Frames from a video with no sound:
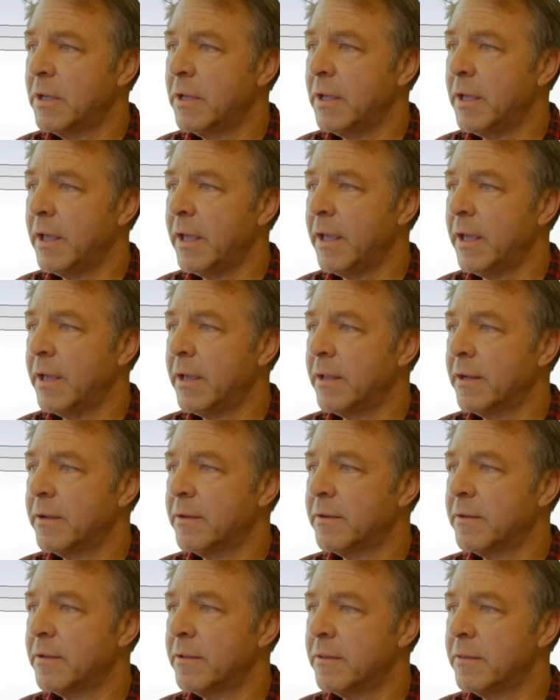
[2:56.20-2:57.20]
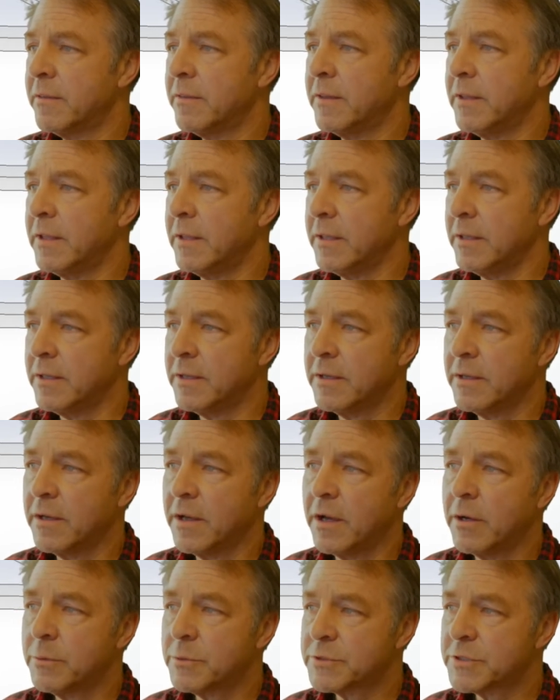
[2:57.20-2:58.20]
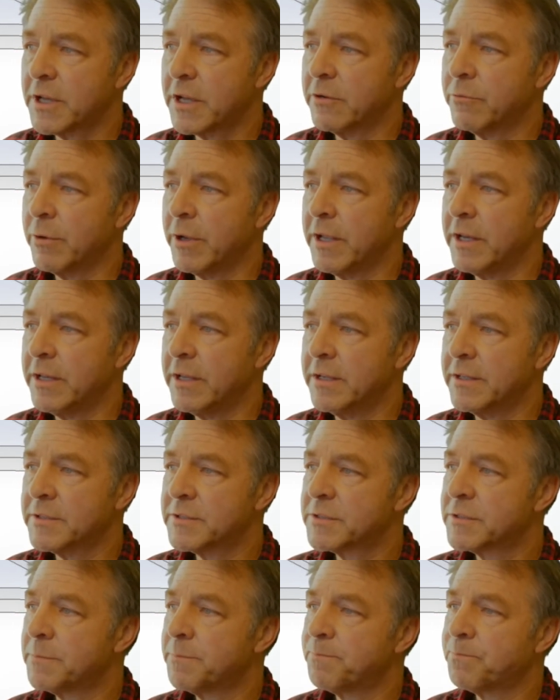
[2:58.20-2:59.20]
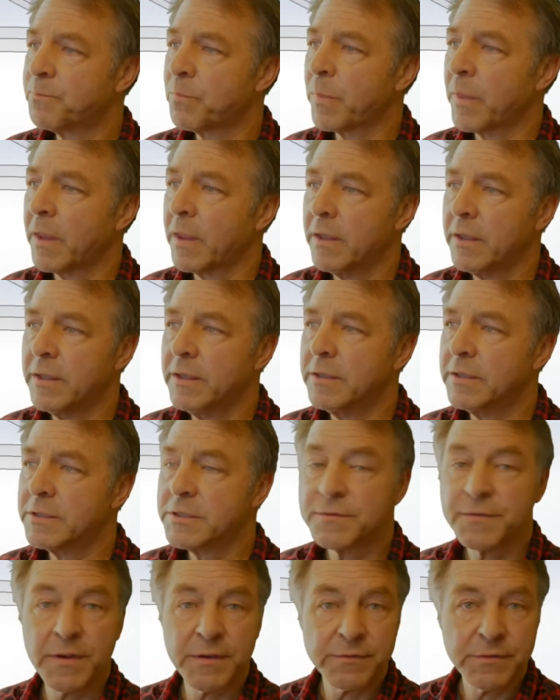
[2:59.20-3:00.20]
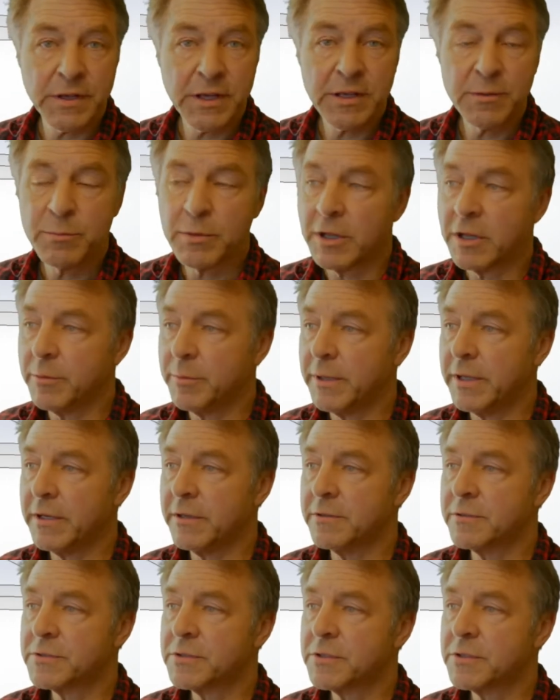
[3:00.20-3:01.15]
and the outside radius is 15 millimeters.